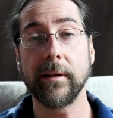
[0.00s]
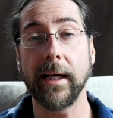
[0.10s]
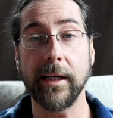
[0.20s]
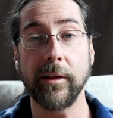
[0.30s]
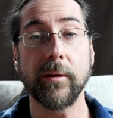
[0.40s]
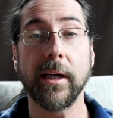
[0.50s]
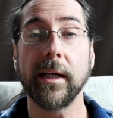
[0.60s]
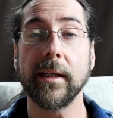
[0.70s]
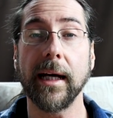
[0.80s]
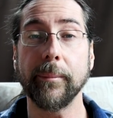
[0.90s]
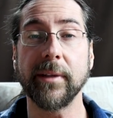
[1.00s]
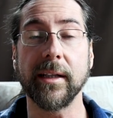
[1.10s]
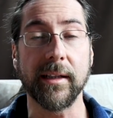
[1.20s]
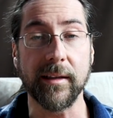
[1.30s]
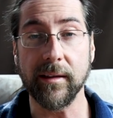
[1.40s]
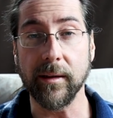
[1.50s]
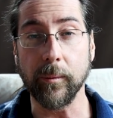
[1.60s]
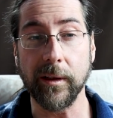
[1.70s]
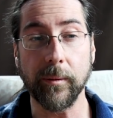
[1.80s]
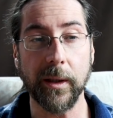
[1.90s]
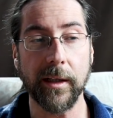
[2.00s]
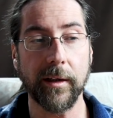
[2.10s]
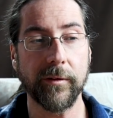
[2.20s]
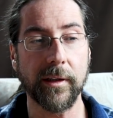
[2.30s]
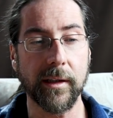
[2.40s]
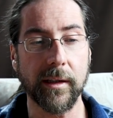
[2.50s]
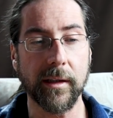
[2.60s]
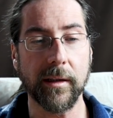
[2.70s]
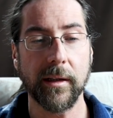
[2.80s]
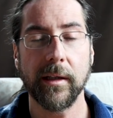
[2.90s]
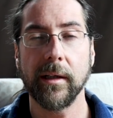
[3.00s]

and you can update it. If the